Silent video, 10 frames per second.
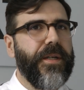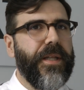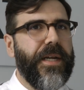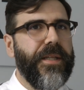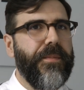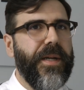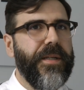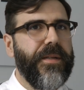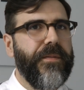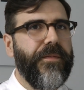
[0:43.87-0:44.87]
uh, that
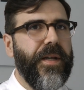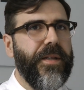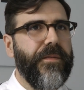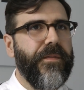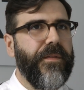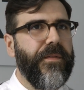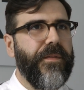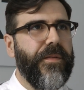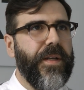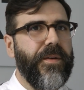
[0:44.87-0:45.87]
independent ven-
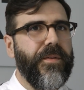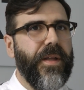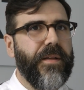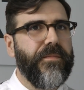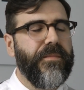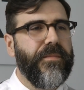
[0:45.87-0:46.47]
venue that